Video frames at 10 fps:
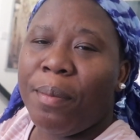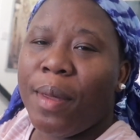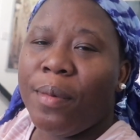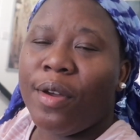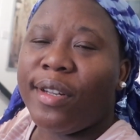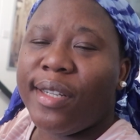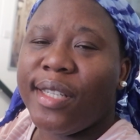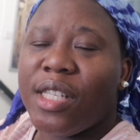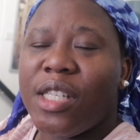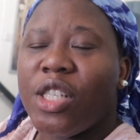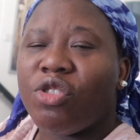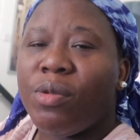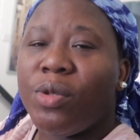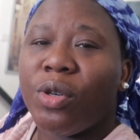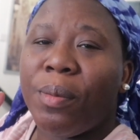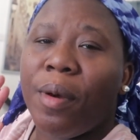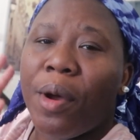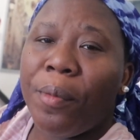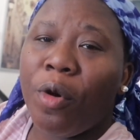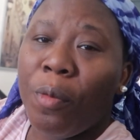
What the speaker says: maybe underneath the description bump,